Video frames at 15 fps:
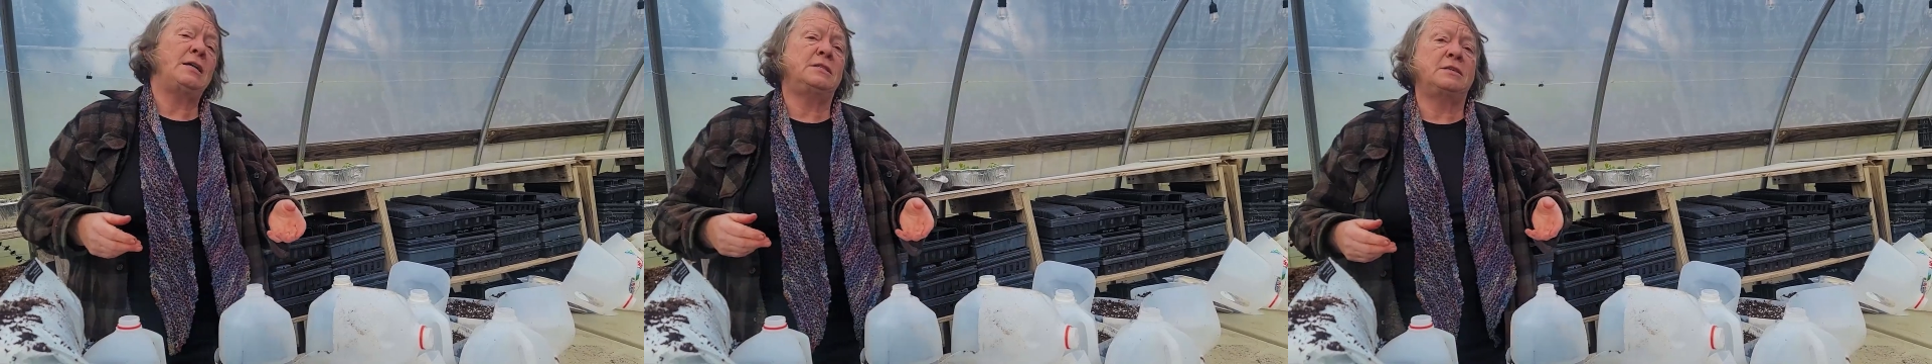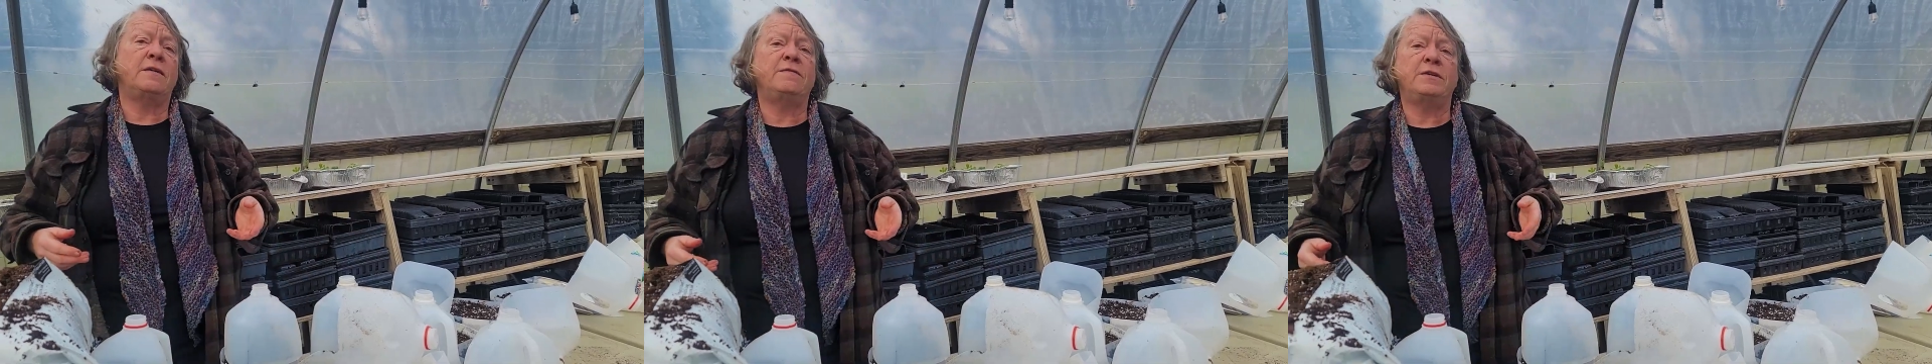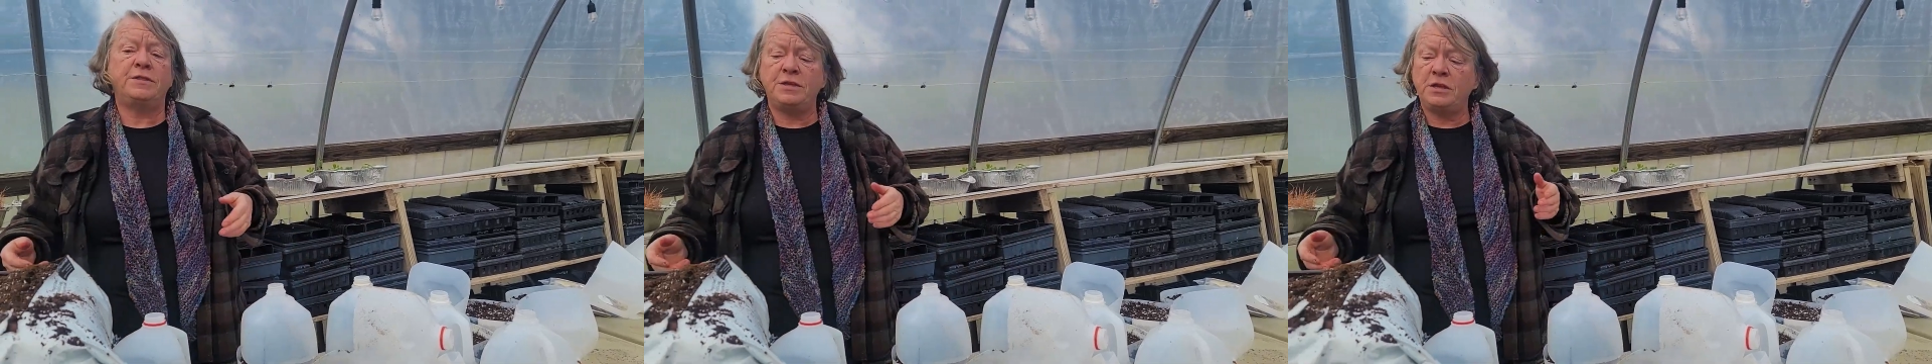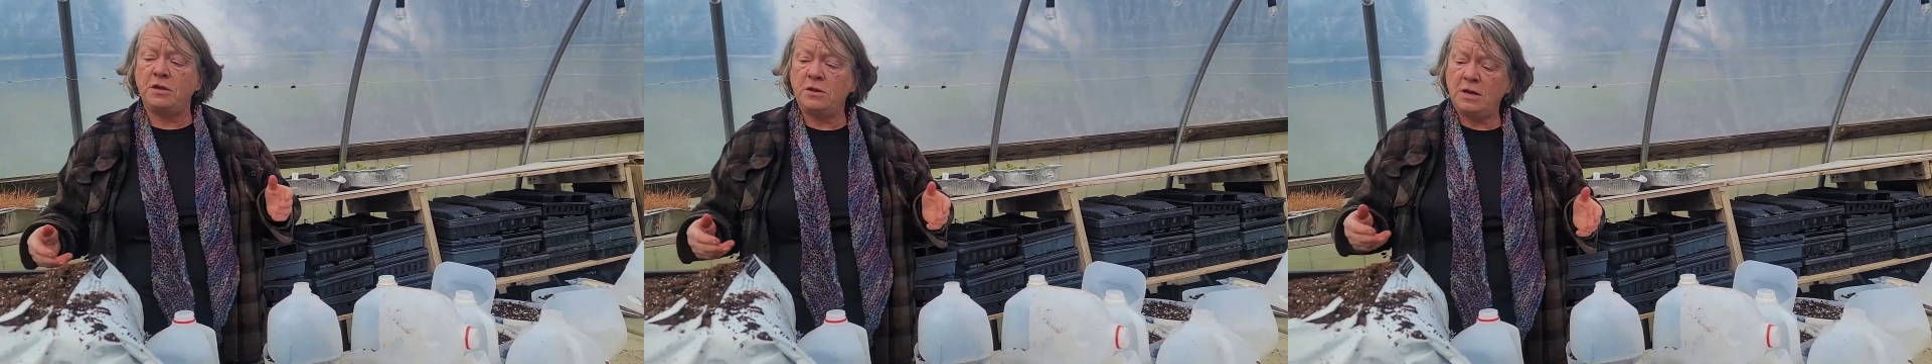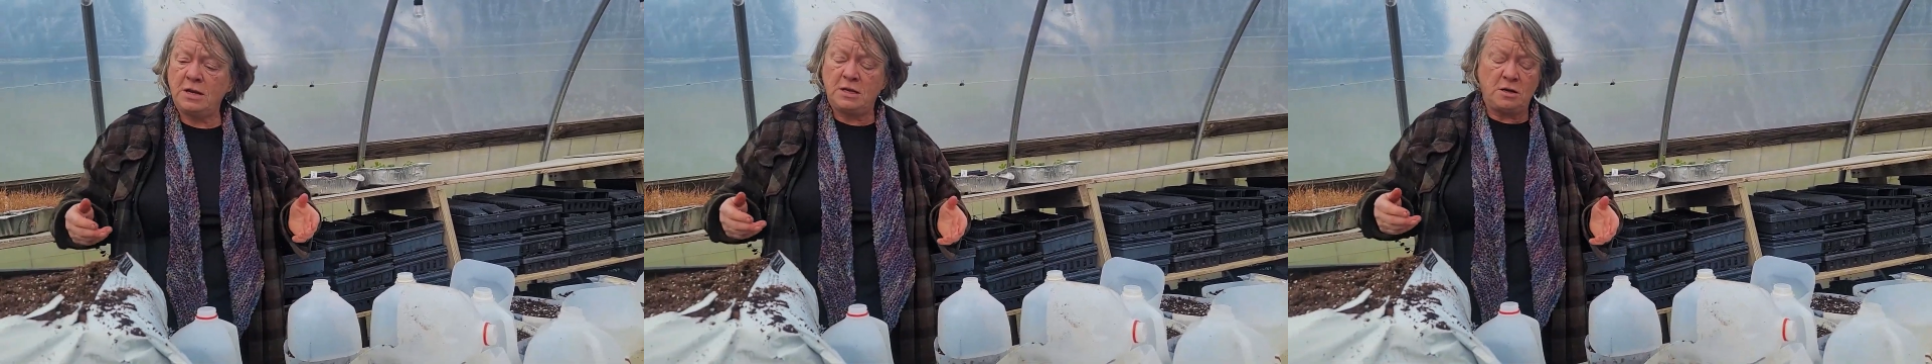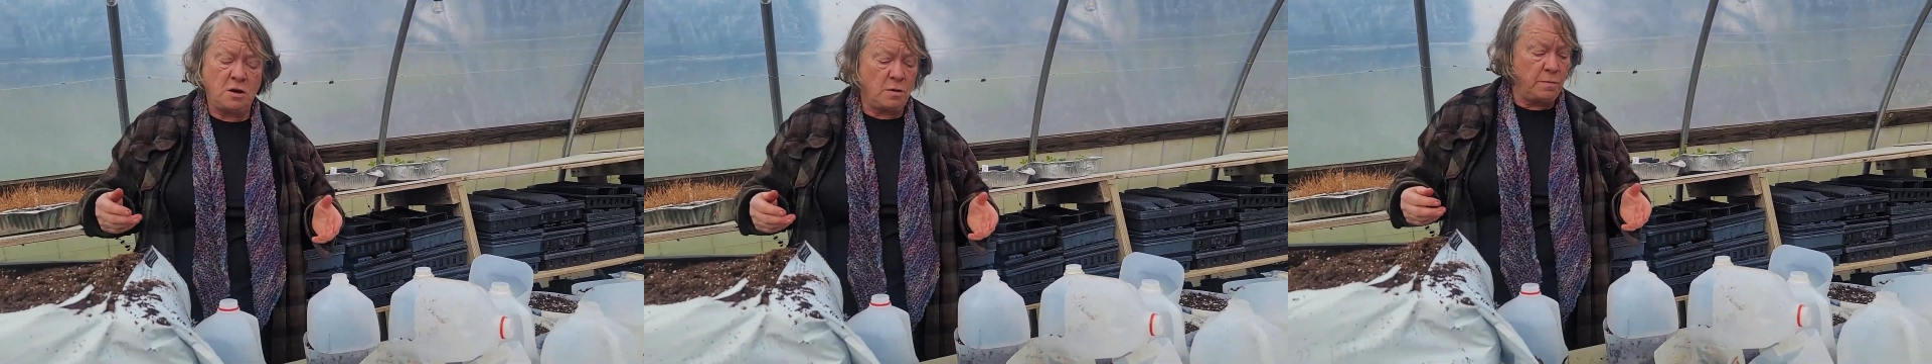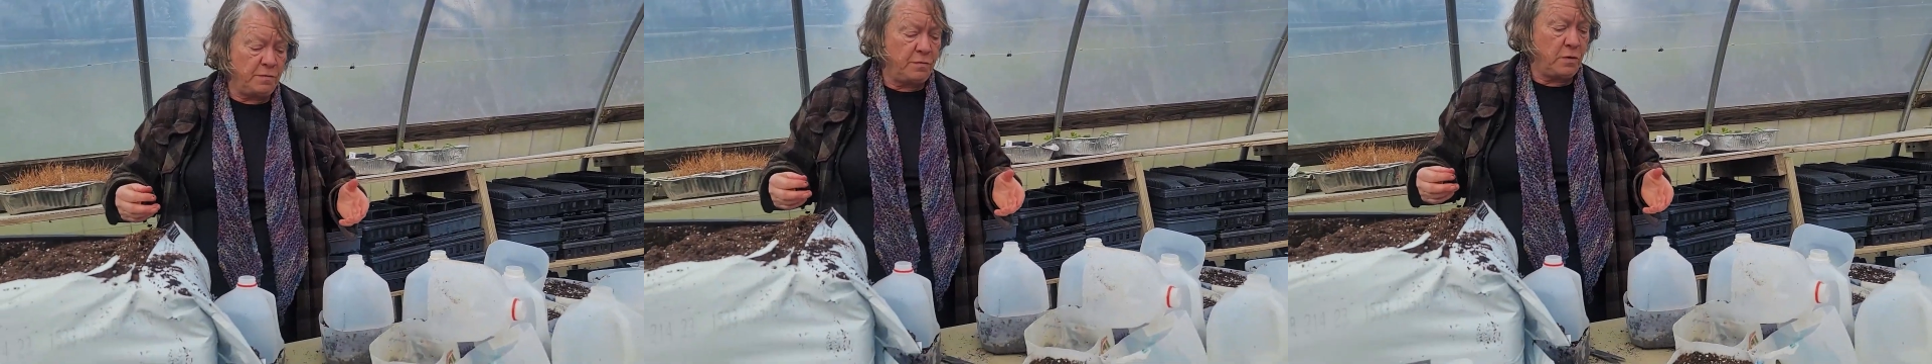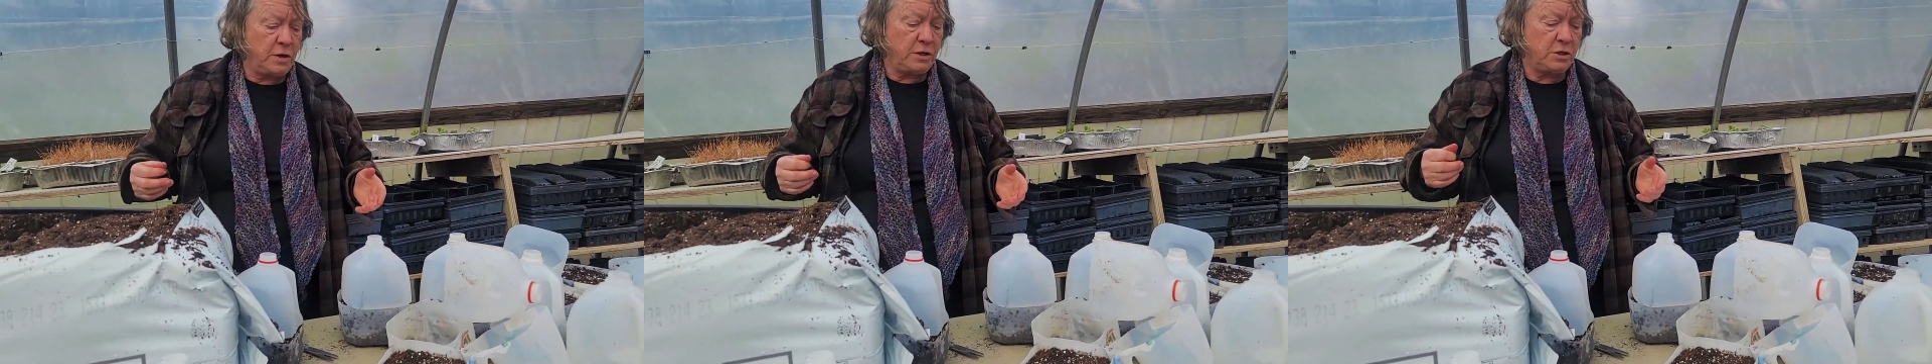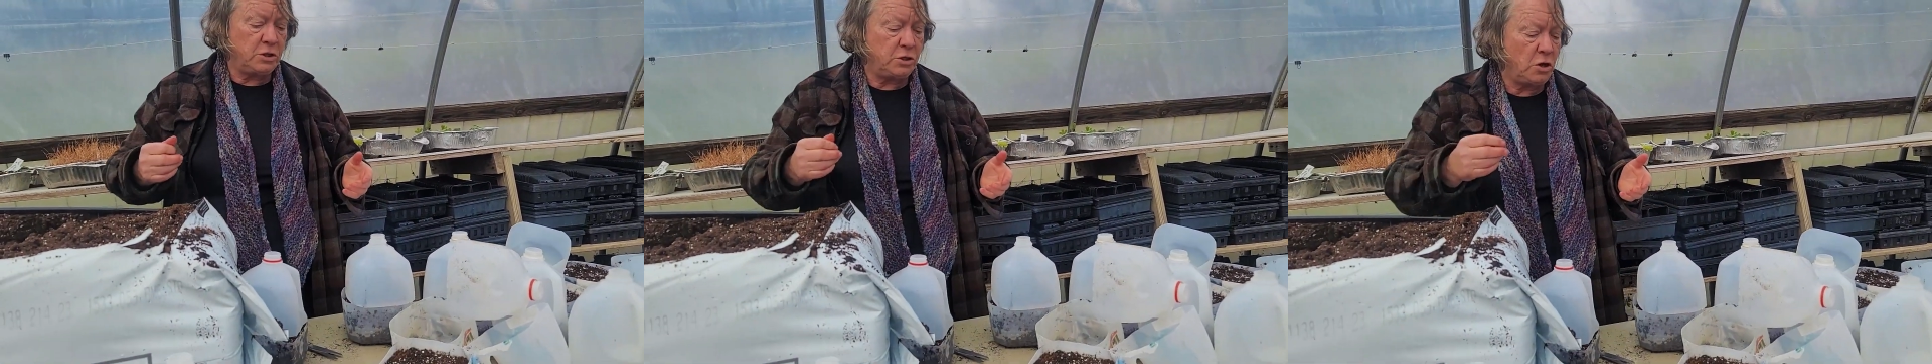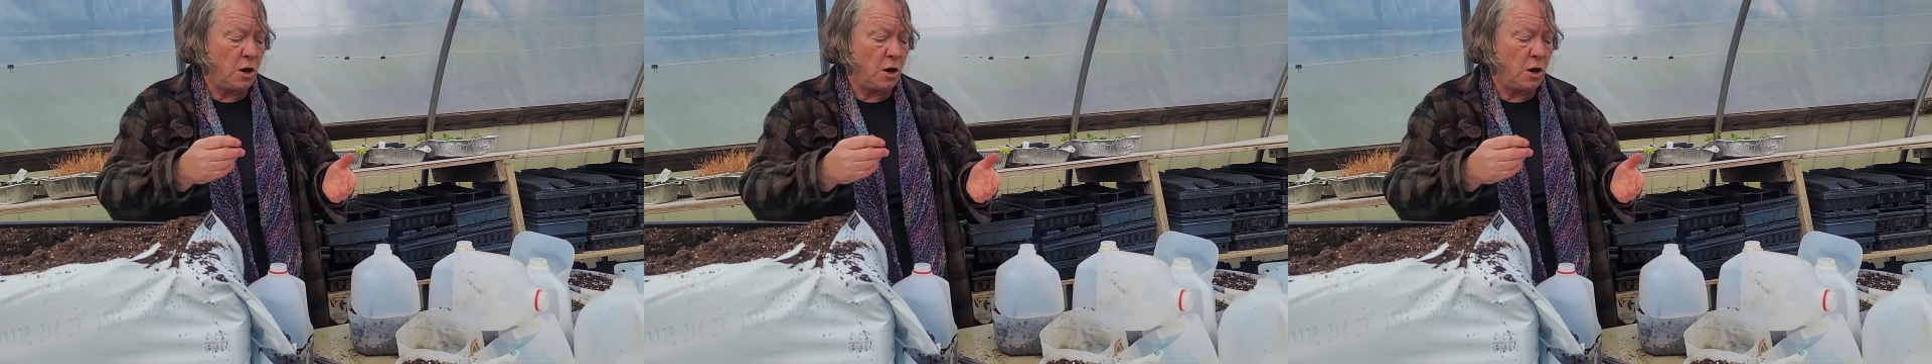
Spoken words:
it that you need to know before you start.